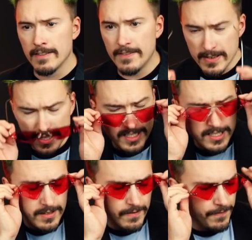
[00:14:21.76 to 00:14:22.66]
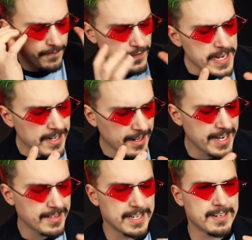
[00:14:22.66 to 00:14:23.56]
very nice
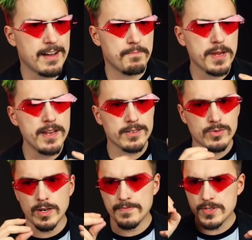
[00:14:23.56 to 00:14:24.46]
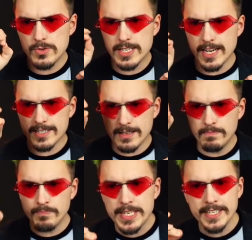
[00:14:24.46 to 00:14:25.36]
feeling that appears once you get
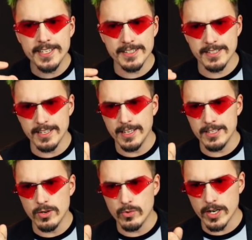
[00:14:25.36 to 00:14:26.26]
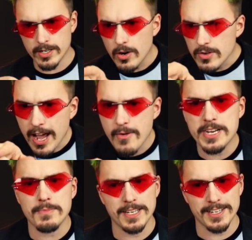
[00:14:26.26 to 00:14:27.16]
immediacy in your work. Oh, now it
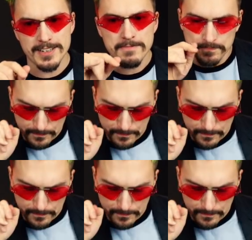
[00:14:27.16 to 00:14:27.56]
updated.